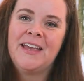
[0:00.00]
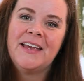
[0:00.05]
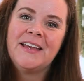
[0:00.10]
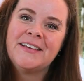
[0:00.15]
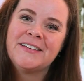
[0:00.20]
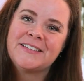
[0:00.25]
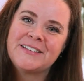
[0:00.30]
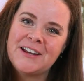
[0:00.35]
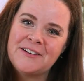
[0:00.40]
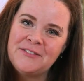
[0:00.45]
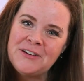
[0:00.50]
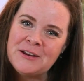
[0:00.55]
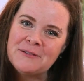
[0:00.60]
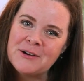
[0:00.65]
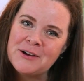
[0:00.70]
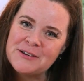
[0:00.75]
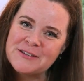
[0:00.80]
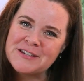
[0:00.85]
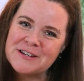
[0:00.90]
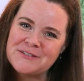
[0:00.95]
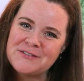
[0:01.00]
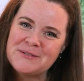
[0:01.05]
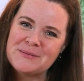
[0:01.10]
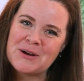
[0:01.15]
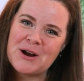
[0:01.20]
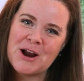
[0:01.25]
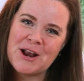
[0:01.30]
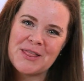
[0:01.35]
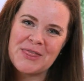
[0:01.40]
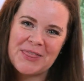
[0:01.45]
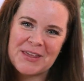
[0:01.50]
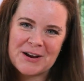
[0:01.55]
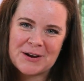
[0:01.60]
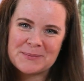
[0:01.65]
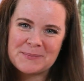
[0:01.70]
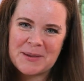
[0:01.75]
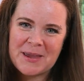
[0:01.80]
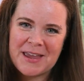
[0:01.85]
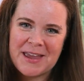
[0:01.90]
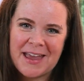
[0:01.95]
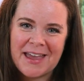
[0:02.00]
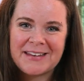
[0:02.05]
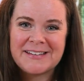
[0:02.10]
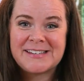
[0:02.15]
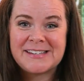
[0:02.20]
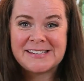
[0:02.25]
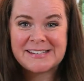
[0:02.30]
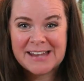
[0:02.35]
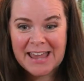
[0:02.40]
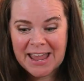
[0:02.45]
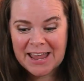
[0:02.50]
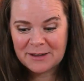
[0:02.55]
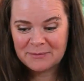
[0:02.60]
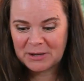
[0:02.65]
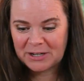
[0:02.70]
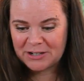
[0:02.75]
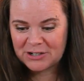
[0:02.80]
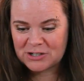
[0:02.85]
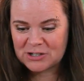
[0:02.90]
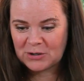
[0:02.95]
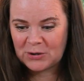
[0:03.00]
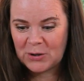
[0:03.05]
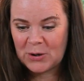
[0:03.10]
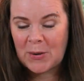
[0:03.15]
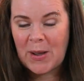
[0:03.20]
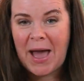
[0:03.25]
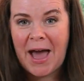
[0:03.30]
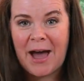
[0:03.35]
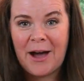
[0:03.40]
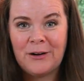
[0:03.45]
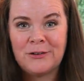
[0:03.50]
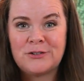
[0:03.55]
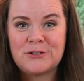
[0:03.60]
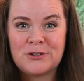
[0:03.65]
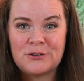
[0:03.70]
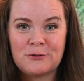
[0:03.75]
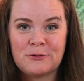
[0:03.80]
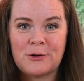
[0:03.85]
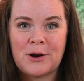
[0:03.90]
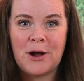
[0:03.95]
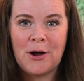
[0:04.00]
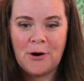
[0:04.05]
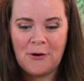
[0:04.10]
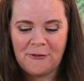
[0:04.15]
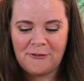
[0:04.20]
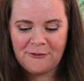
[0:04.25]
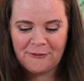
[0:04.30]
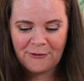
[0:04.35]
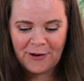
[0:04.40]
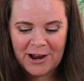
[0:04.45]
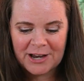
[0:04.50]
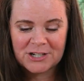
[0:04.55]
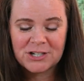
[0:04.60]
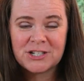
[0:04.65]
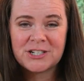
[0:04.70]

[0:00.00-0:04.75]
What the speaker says: Stephanie Rose here from Garden Therapy, and today I'm going to show you how to grow fresh,